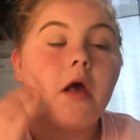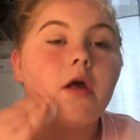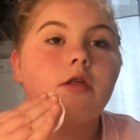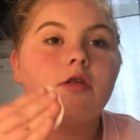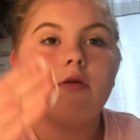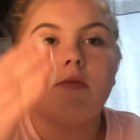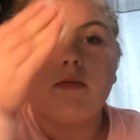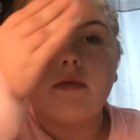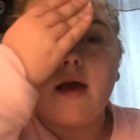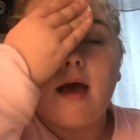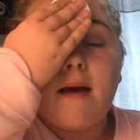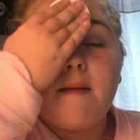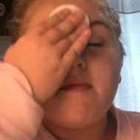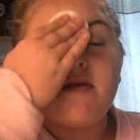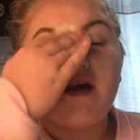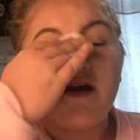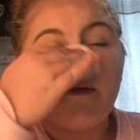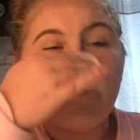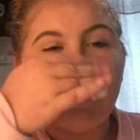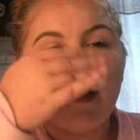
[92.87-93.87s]

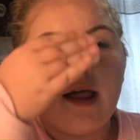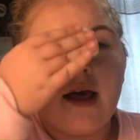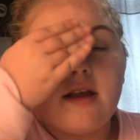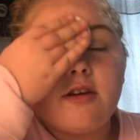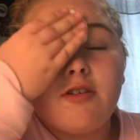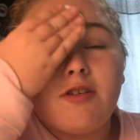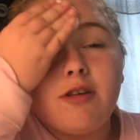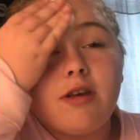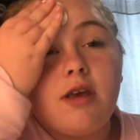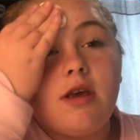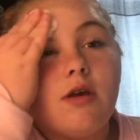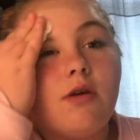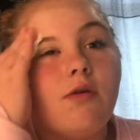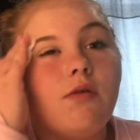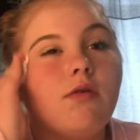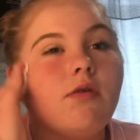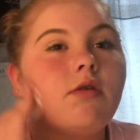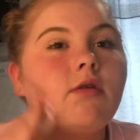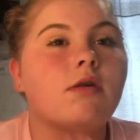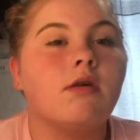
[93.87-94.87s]
sometimes I will actually
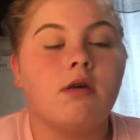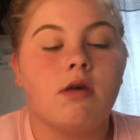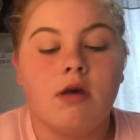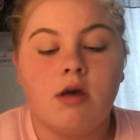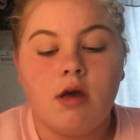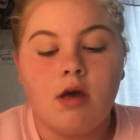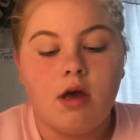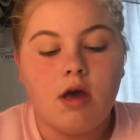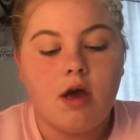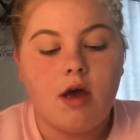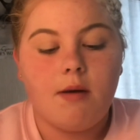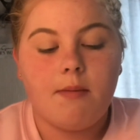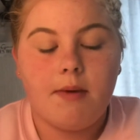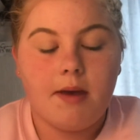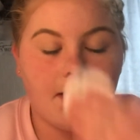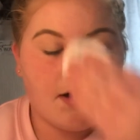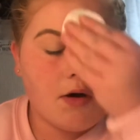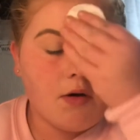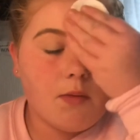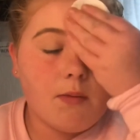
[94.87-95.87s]
use a
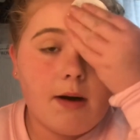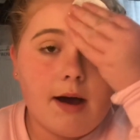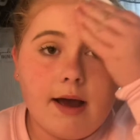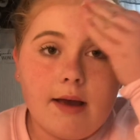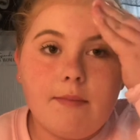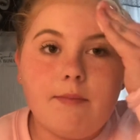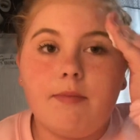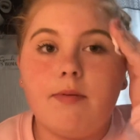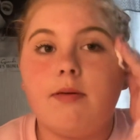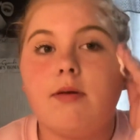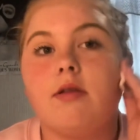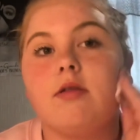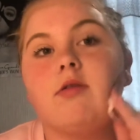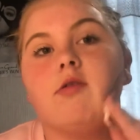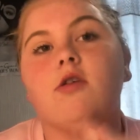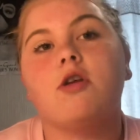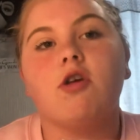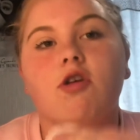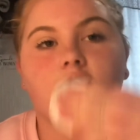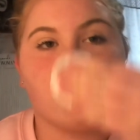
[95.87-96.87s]
makeup wipe
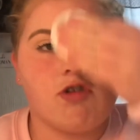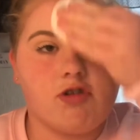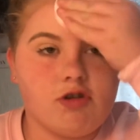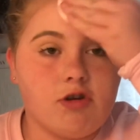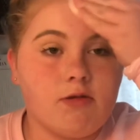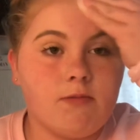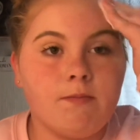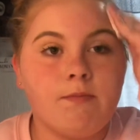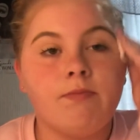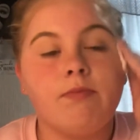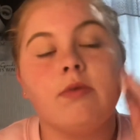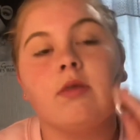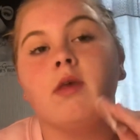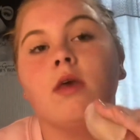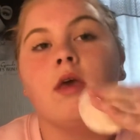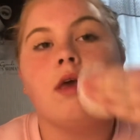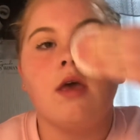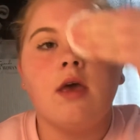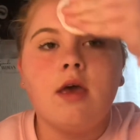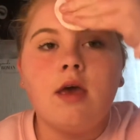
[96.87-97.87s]
to just
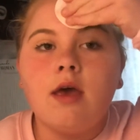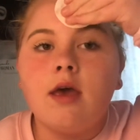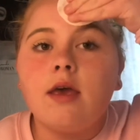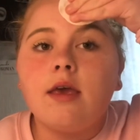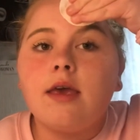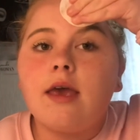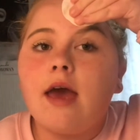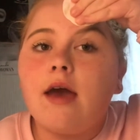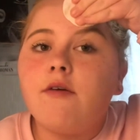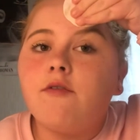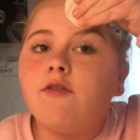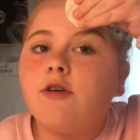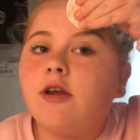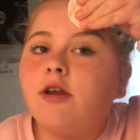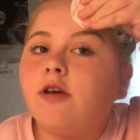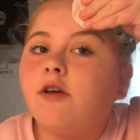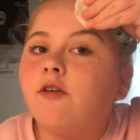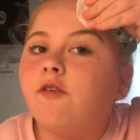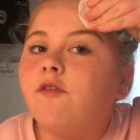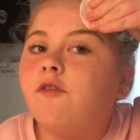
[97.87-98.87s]
get
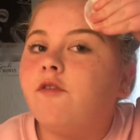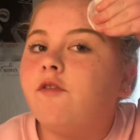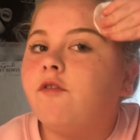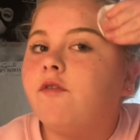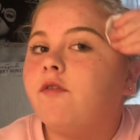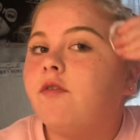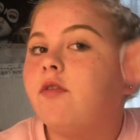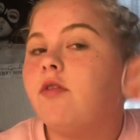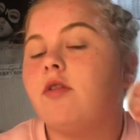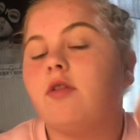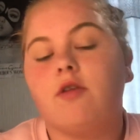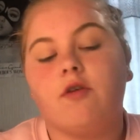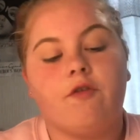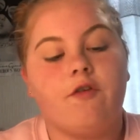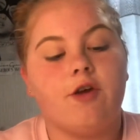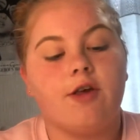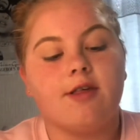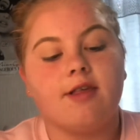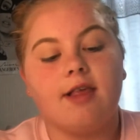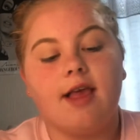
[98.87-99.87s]
rid of the
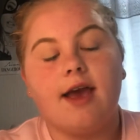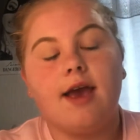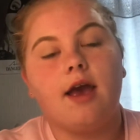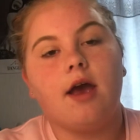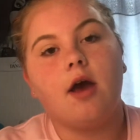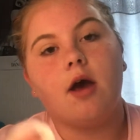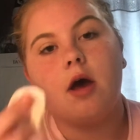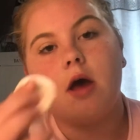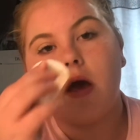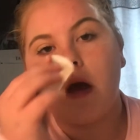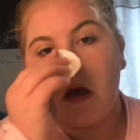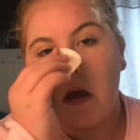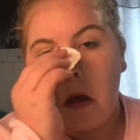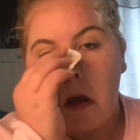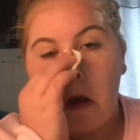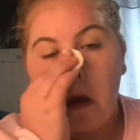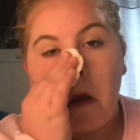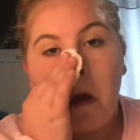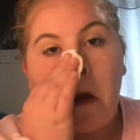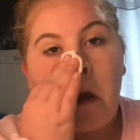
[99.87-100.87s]
first layer,
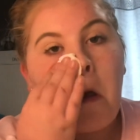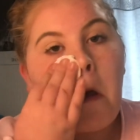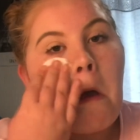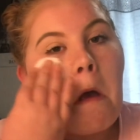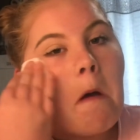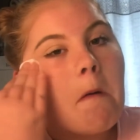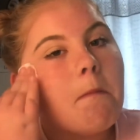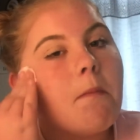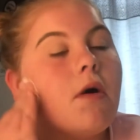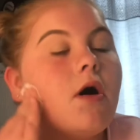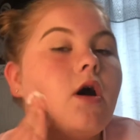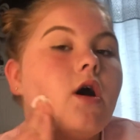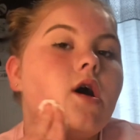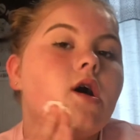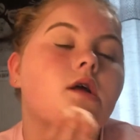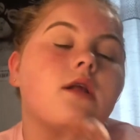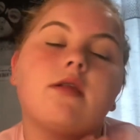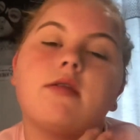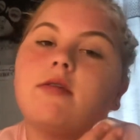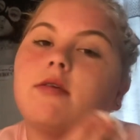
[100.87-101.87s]
but
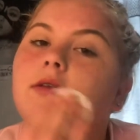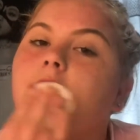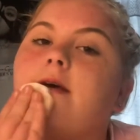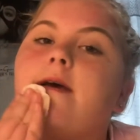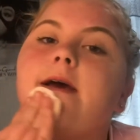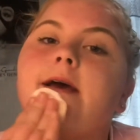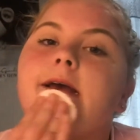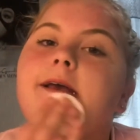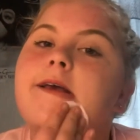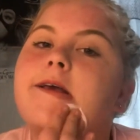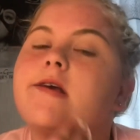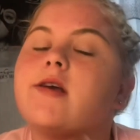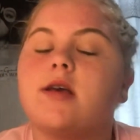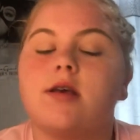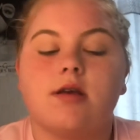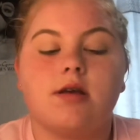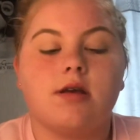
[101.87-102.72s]
today